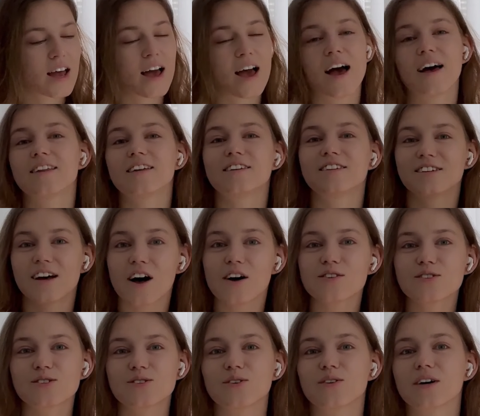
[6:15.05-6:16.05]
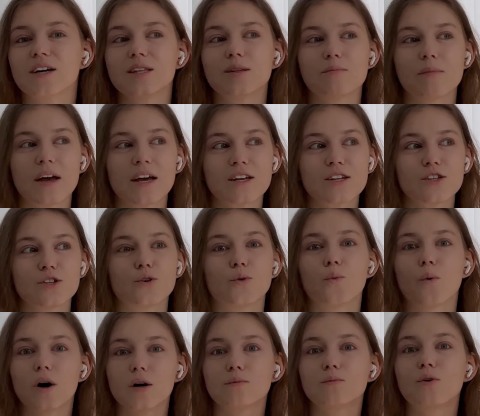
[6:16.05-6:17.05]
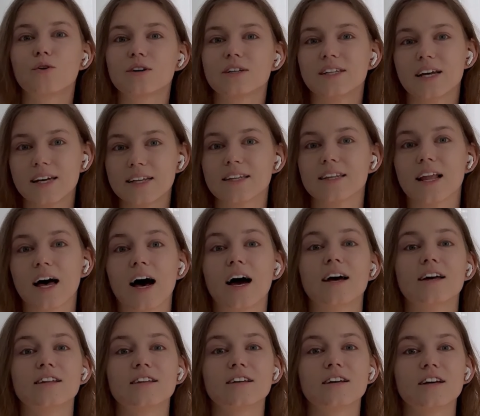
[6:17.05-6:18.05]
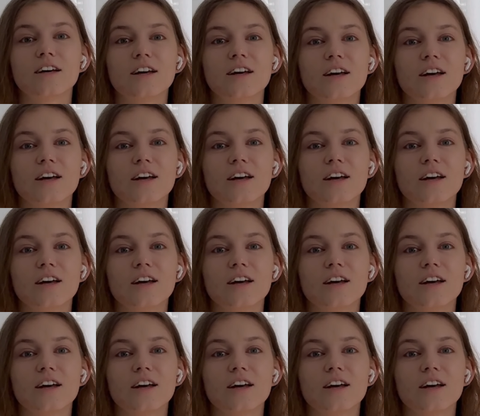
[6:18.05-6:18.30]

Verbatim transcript: and it's also it makes you one more deadline